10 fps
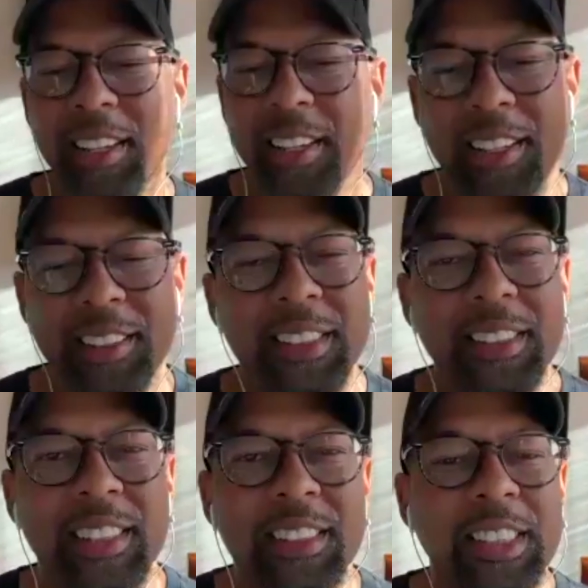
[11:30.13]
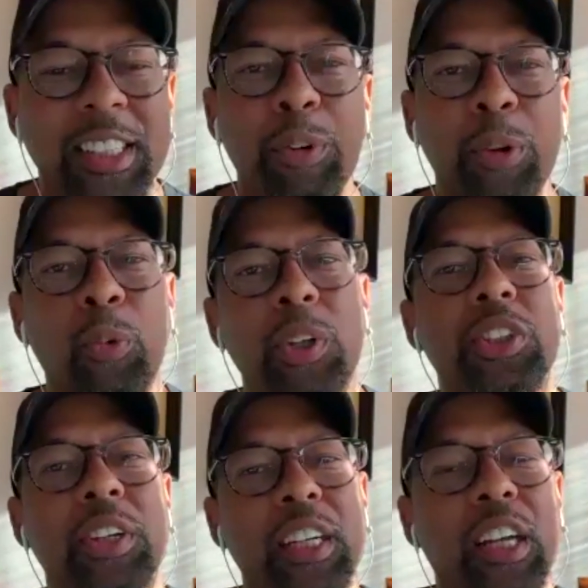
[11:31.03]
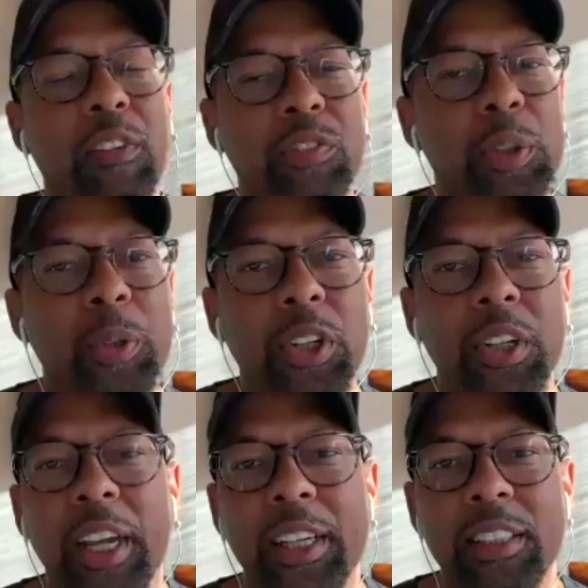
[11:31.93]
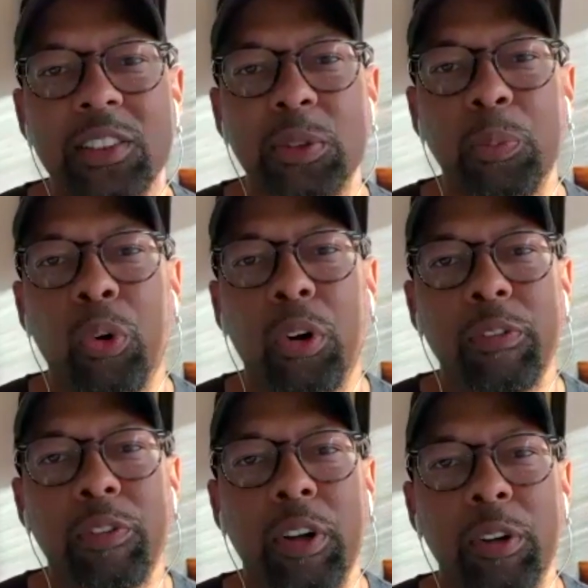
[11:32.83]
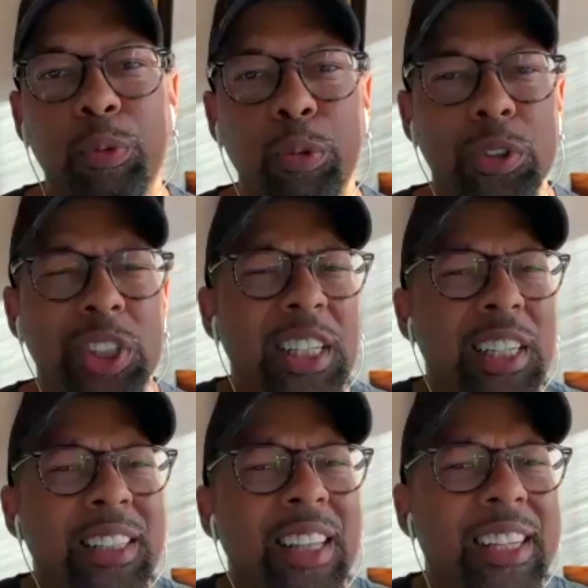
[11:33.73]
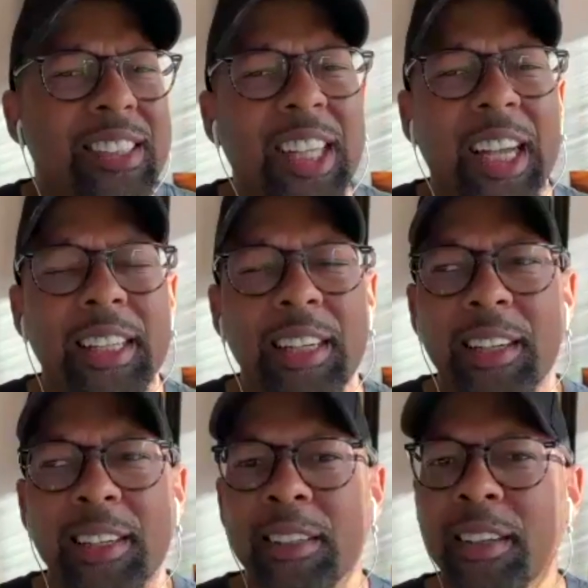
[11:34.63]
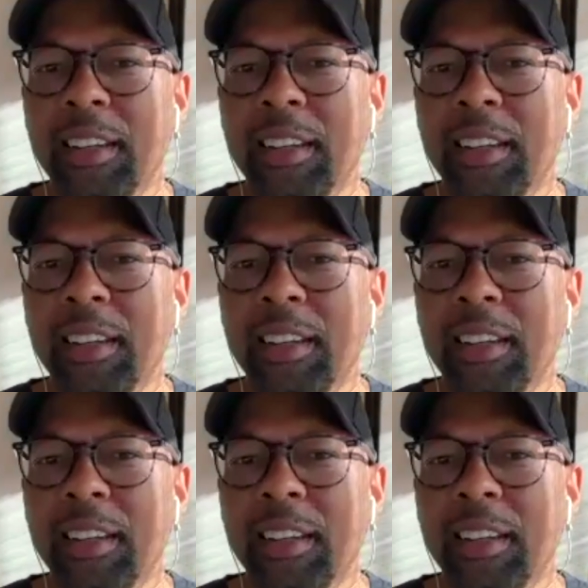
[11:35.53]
it's different once you get comfortable and it's of a routine, like secondhand.